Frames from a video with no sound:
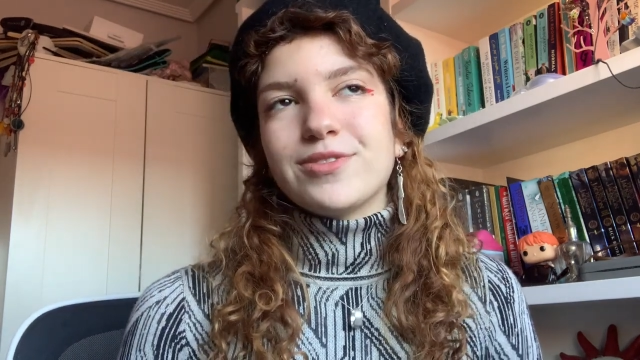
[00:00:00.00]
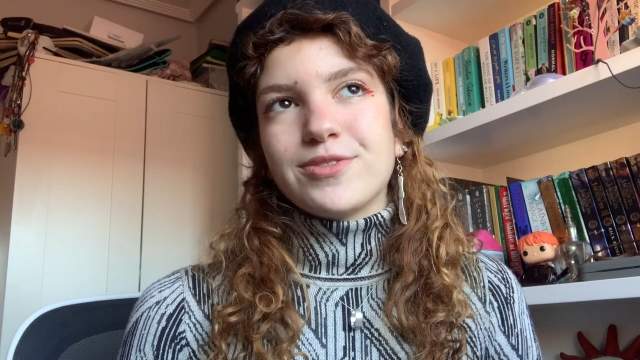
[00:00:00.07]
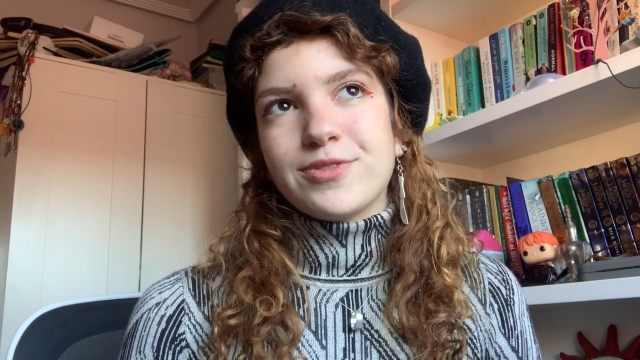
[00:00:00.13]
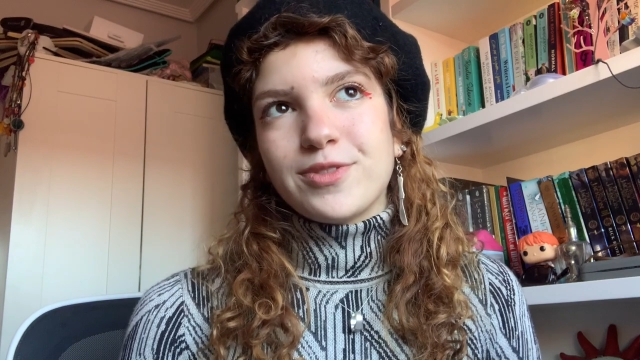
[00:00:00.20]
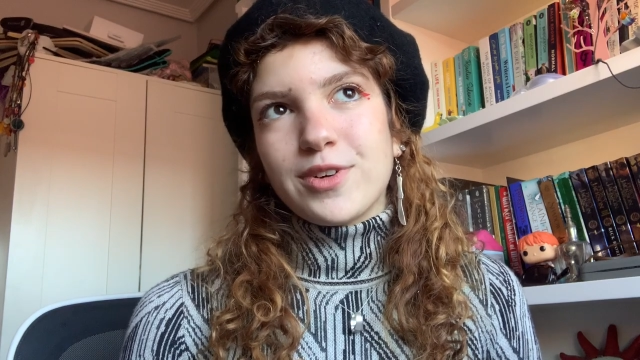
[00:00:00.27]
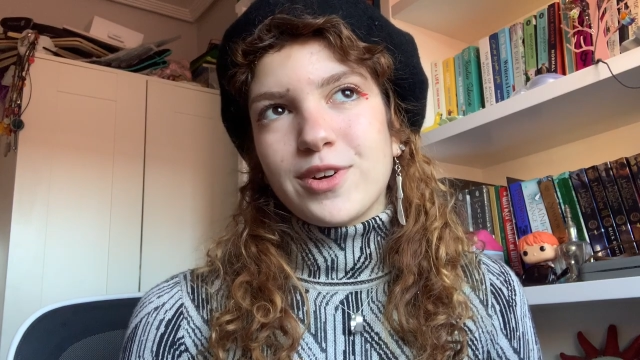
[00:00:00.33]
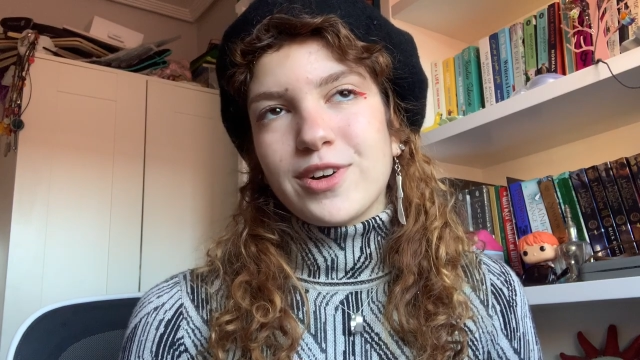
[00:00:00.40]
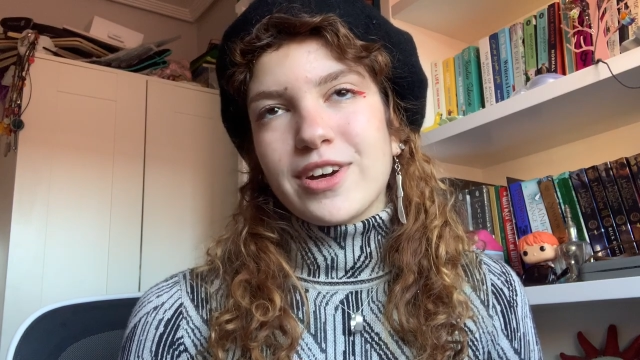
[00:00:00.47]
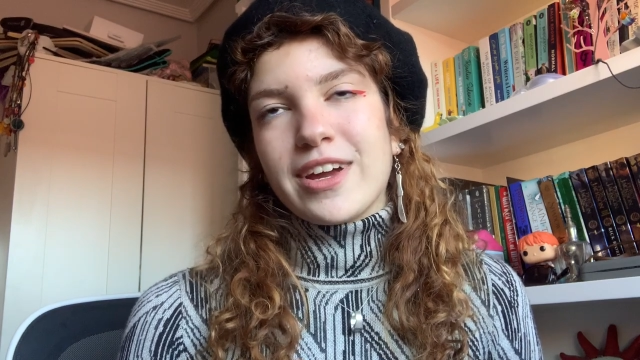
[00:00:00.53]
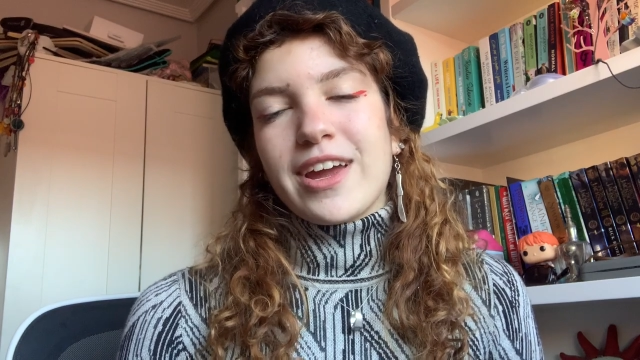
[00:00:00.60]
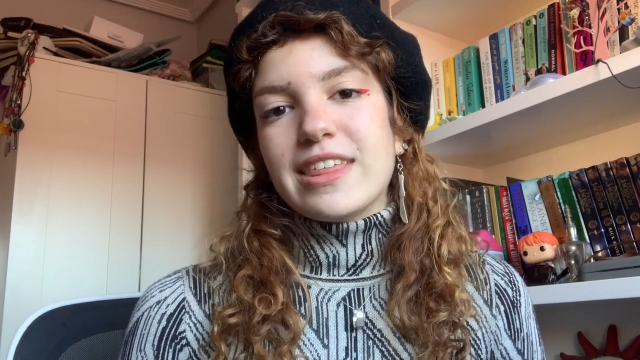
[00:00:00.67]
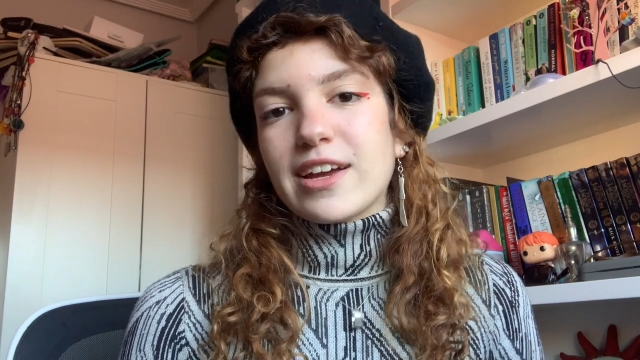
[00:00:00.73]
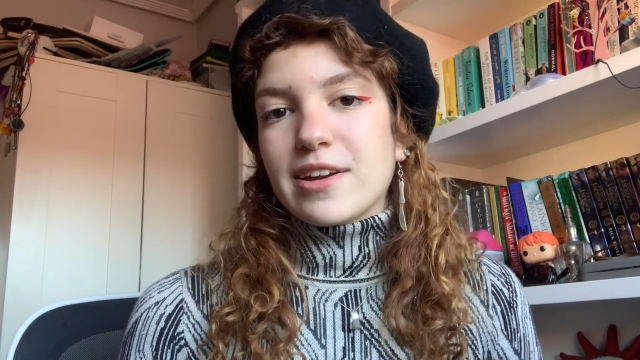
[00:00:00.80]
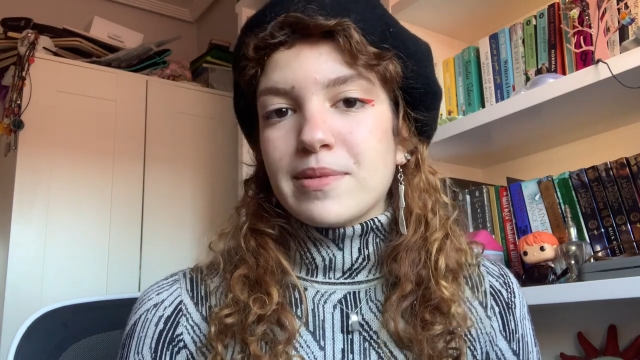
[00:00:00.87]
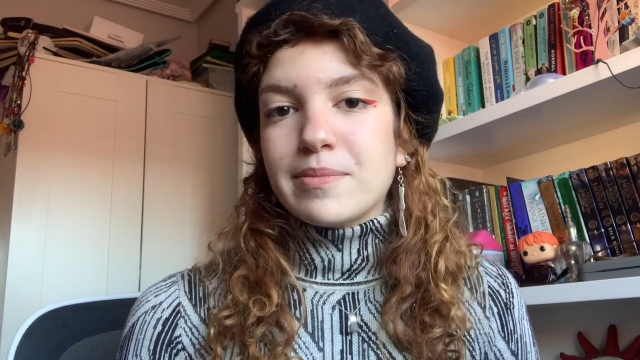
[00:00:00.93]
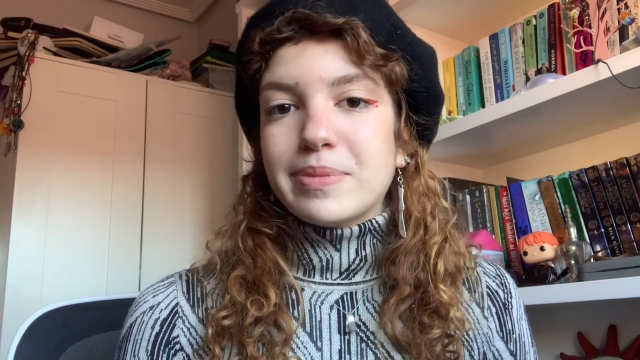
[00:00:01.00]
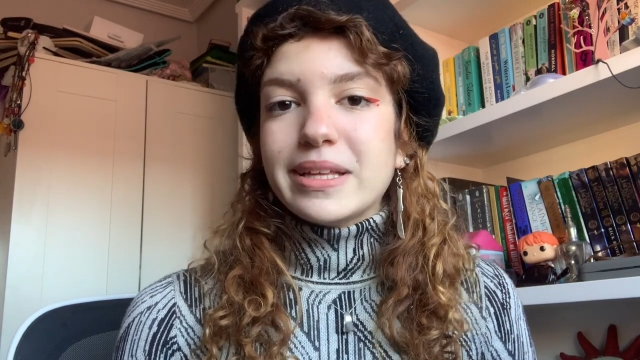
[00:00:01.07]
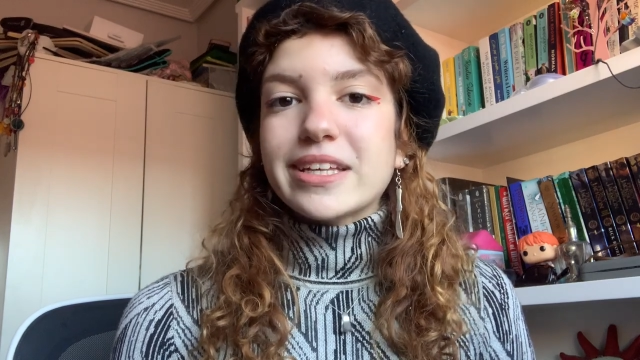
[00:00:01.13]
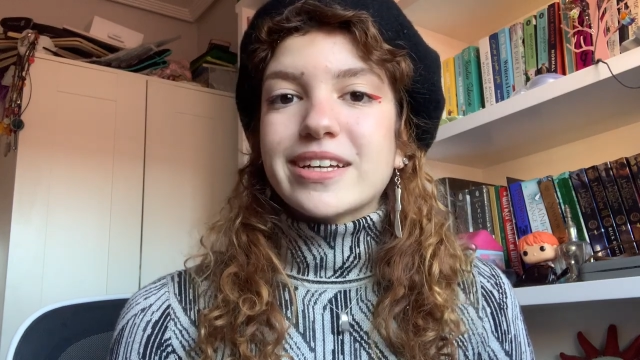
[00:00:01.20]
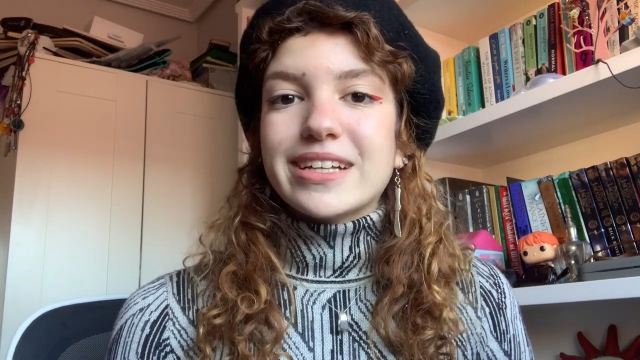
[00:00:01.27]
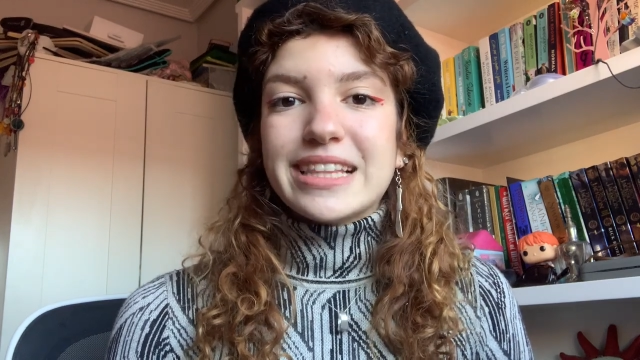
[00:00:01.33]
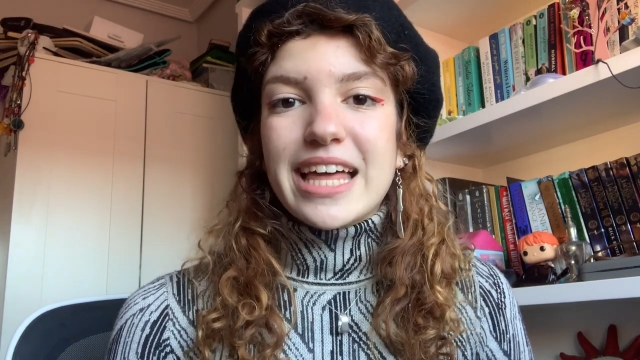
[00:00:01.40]
for the
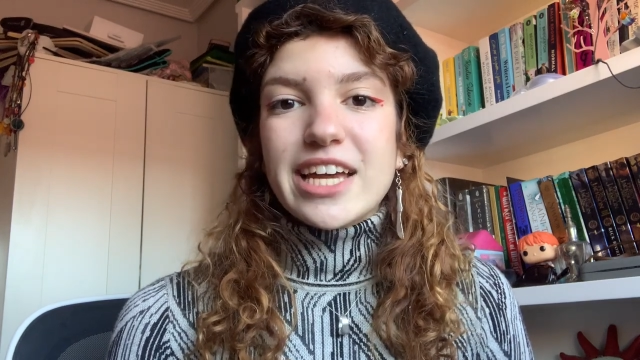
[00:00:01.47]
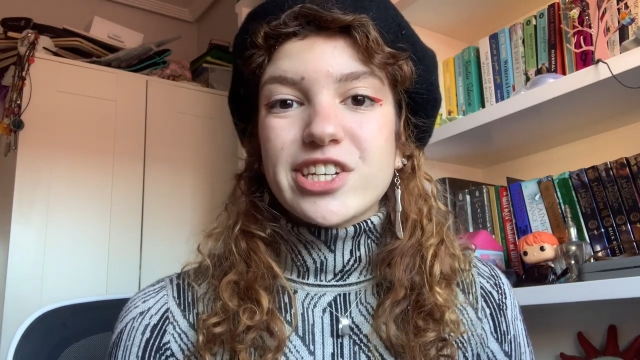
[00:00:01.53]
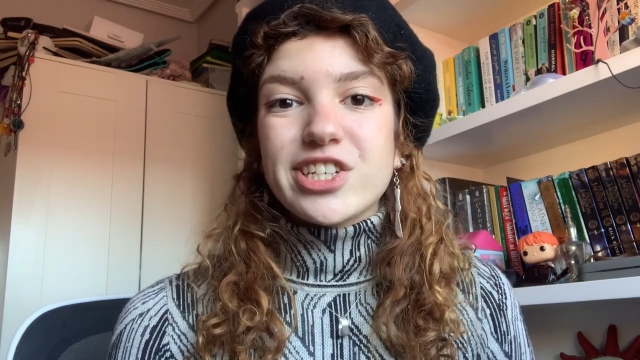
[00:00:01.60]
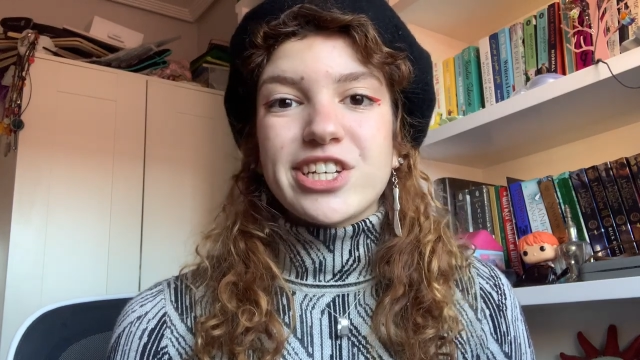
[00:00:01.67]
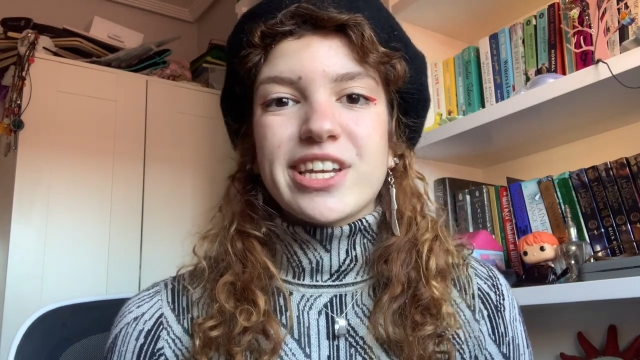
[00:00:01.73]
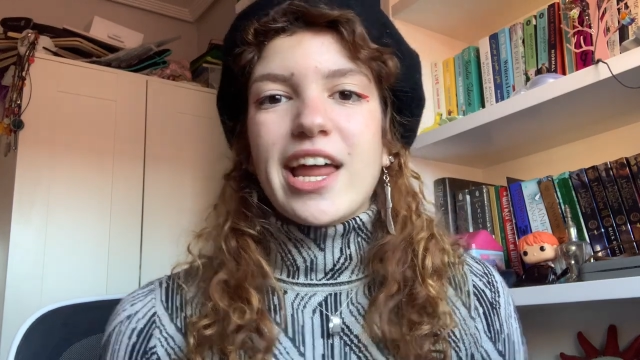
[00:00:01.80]
complete collection,